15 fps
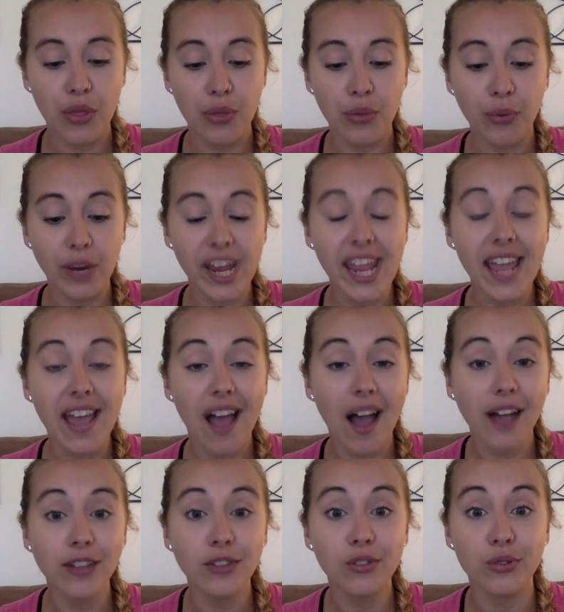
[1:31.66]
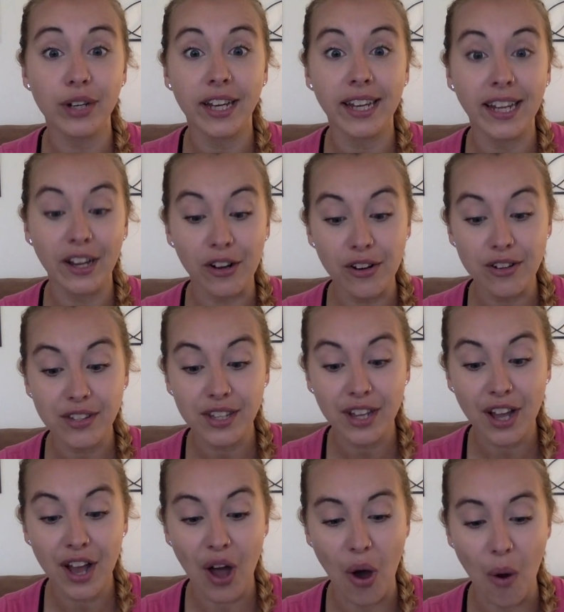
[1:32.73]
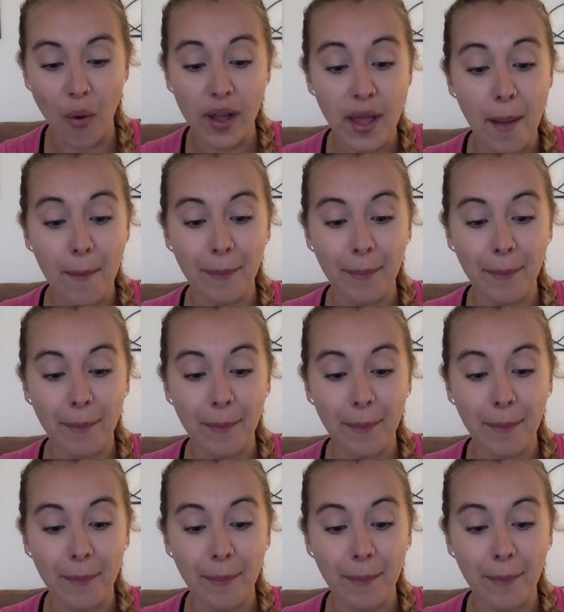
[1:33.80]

300 years ago,